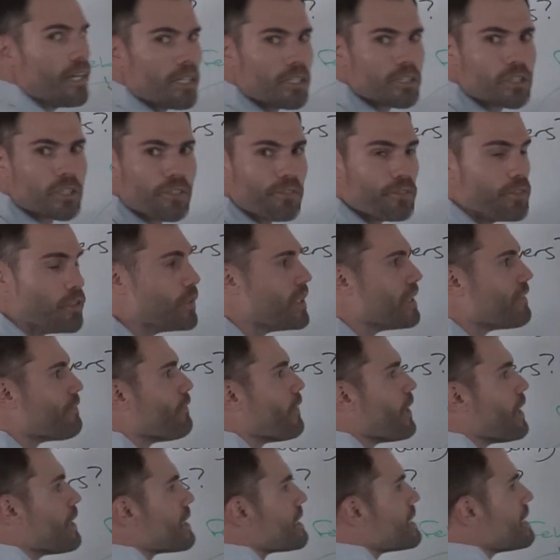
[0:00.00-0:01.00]
So if you get
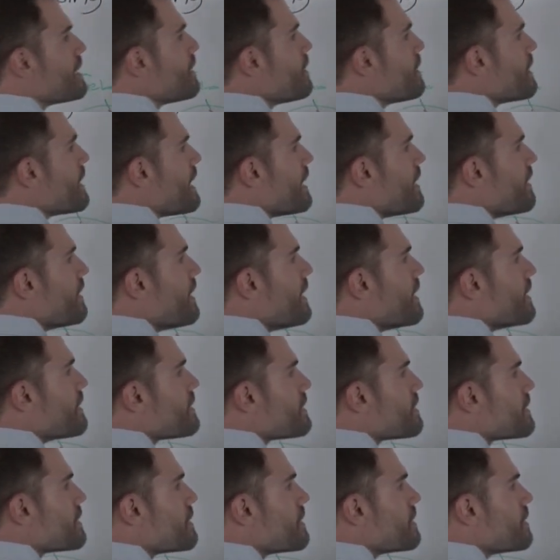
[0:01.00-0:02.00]
volatility in
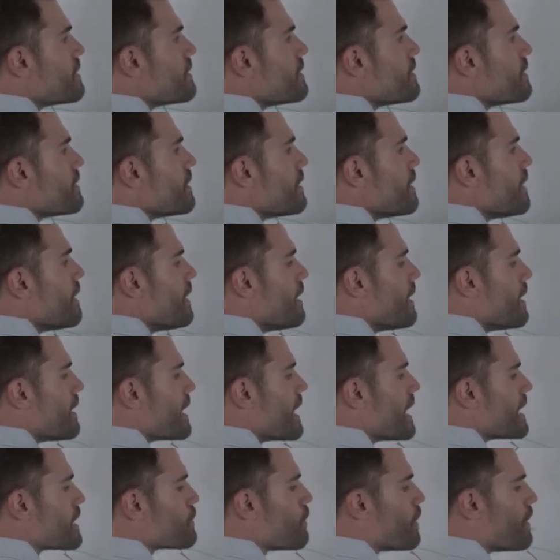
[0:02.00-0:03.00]
this,
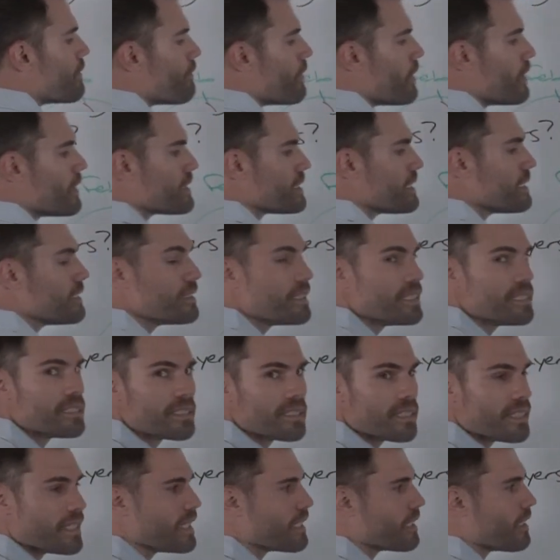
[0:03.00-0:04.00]
guess what? Volatility is
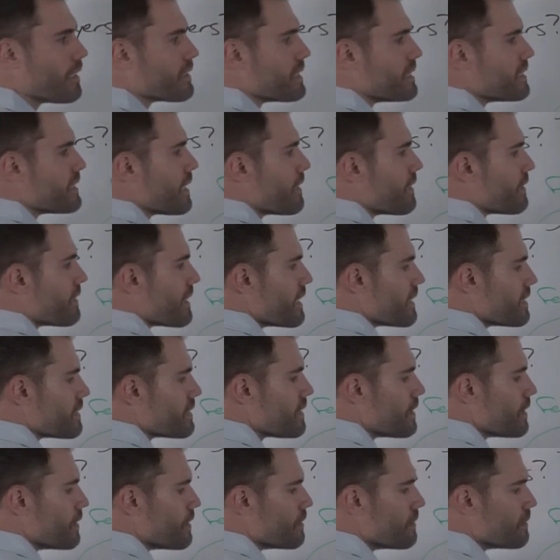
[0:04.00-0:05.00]
going to hit all these other things
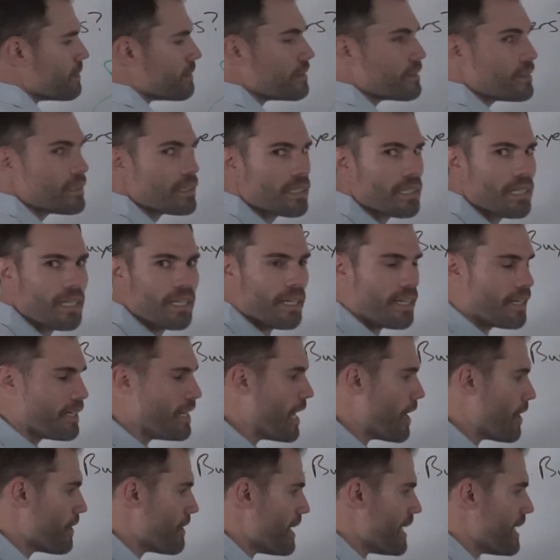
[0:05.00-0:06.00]
too.
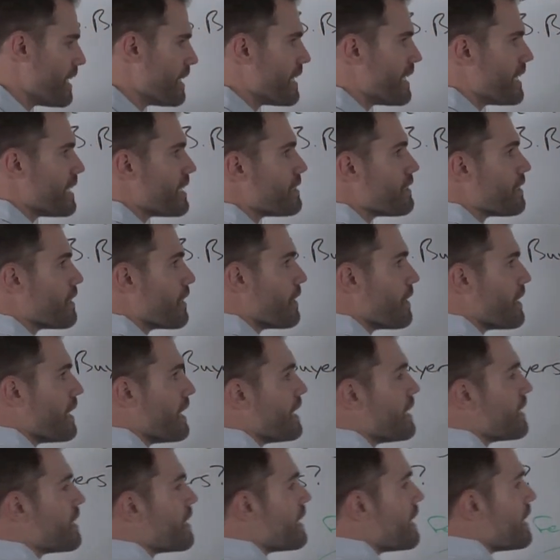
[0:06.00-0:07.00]
Now, are they going
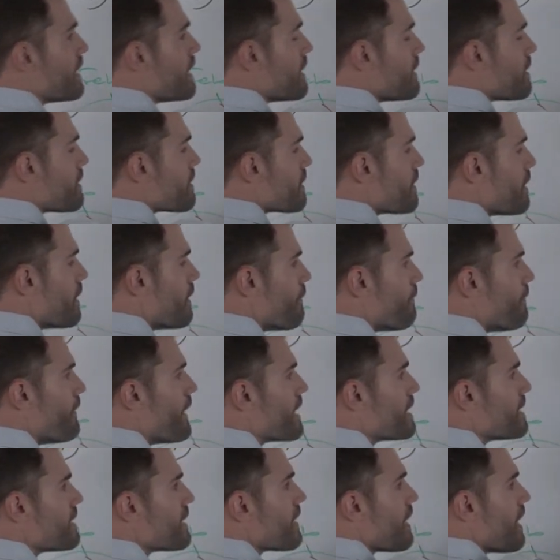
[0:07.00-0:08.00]
to get
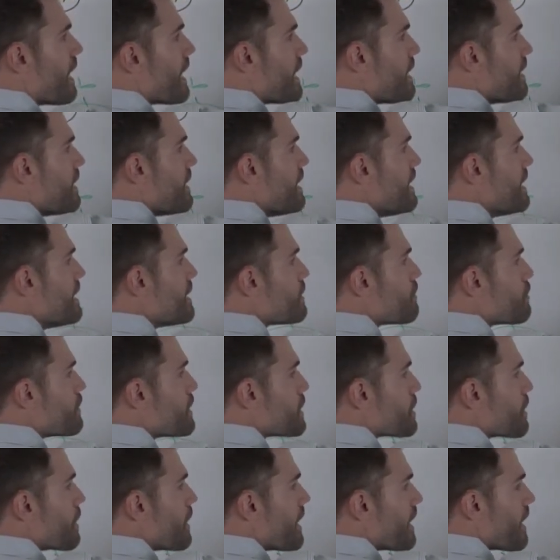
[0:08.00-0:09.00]
affected like these,
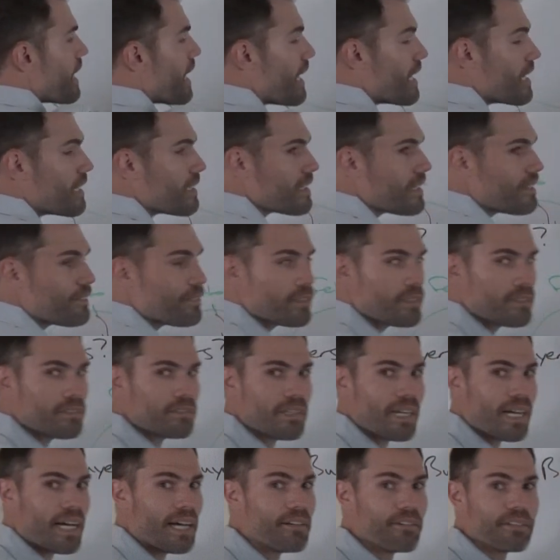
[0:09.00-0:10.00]
which are at a higher
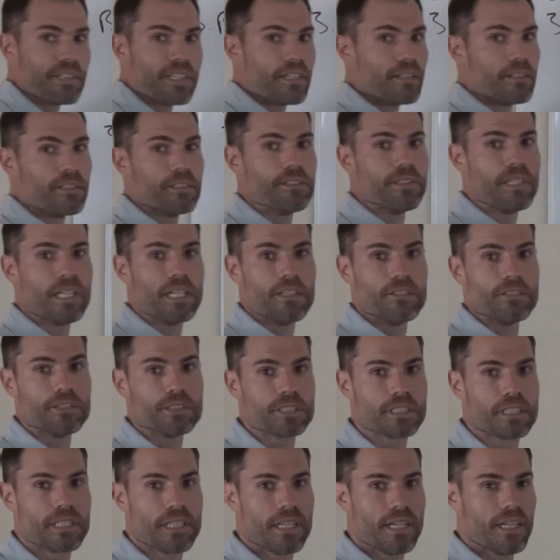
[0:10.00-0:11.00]
level? I don't know. Who
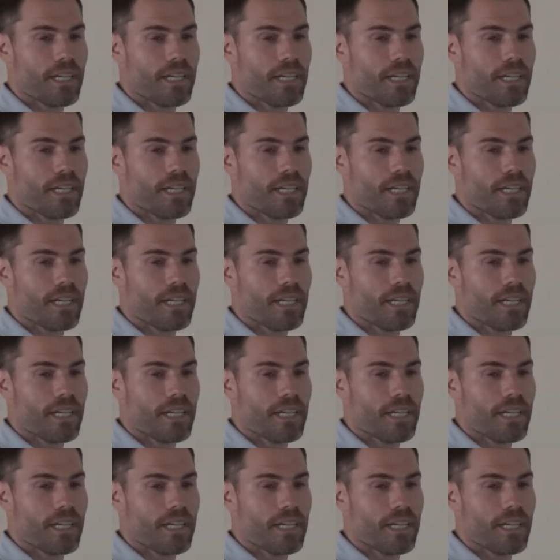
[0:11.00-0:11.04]
knows?